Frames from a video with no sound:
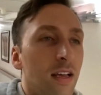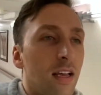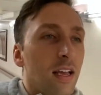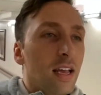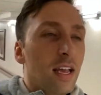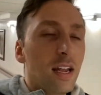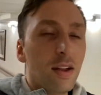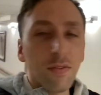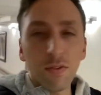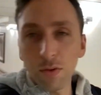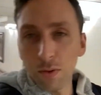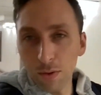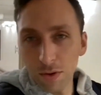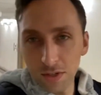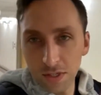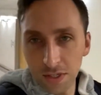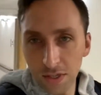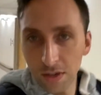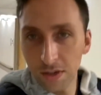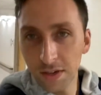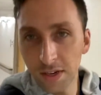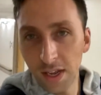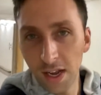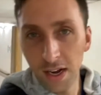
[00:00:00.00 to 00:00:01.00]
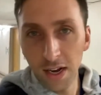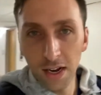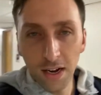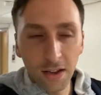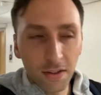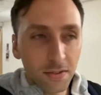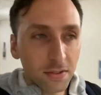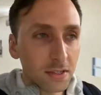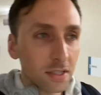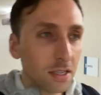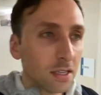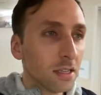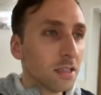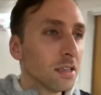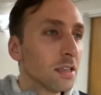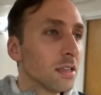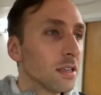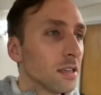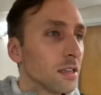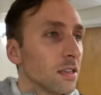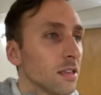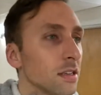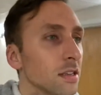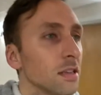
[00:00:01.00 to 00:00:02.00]
And of course there are negatives.
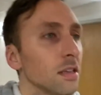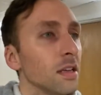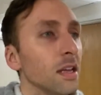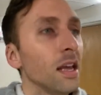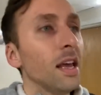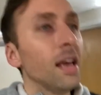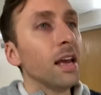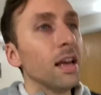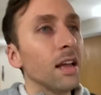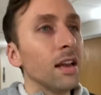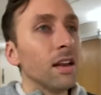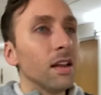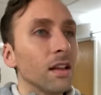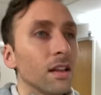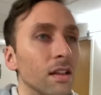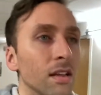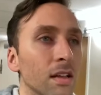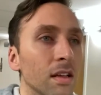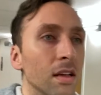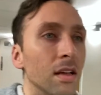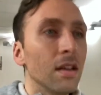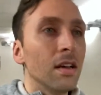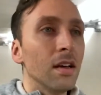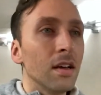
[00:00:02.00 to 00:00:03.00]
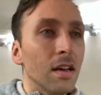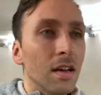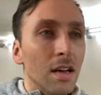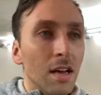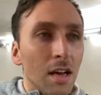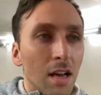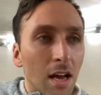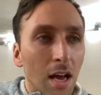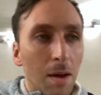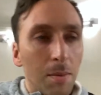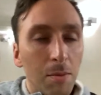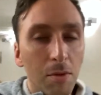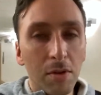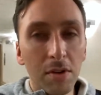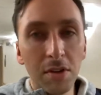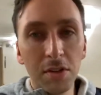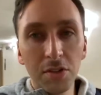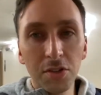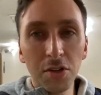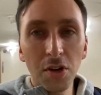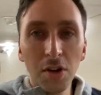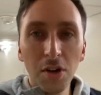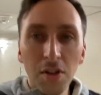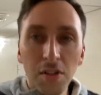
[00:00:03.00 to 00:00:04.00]
And I'm going to
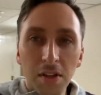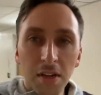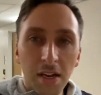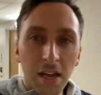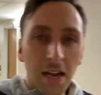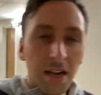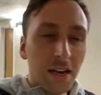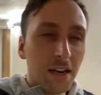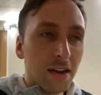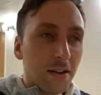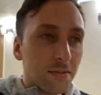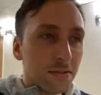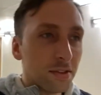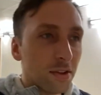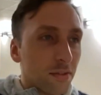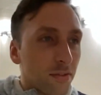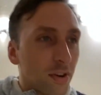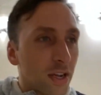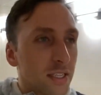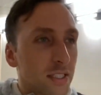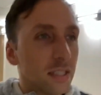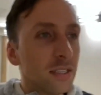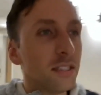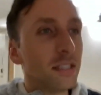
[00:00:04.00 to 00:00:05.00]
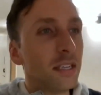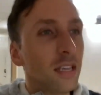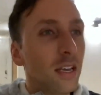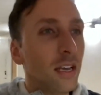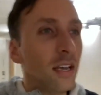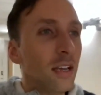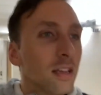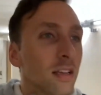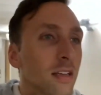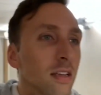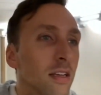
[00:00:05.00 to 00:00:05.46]
show you the negatives of residency.